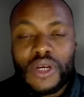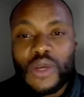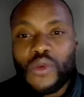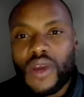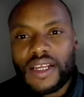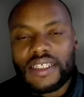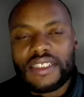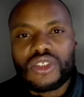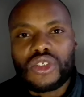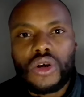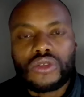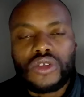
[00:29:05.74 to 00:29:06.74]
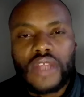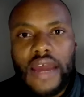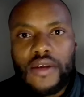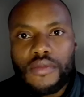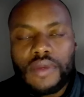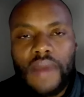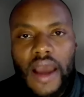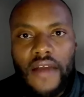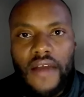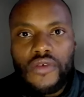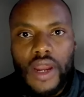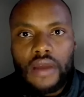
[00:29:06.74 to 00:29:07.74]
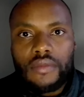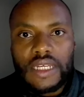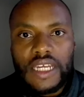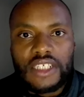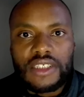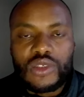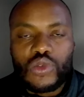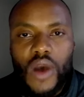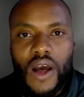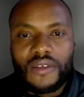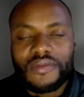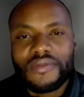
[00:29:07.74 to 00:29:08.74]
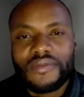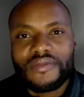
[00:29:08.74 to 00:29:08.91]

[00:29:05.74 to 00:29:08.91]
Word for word: pretty quickly. So so that would be my other recommendation as well.